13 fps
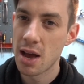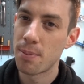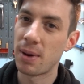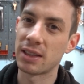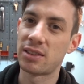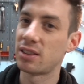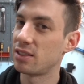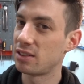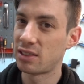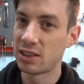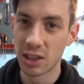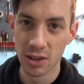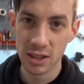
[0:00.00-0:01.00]
But
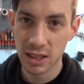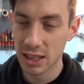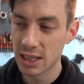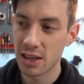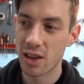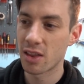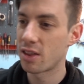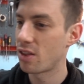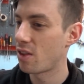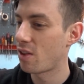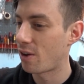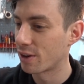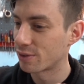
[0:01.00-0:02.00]
seriously,
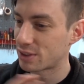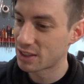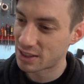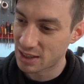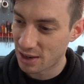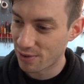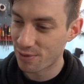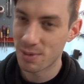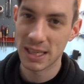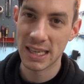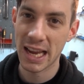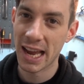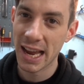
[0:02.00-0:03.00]
none of this stuff
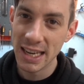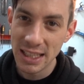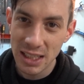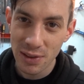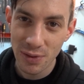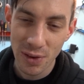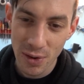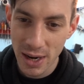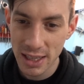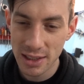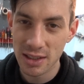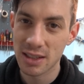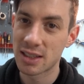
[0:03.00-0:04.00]
made any difference.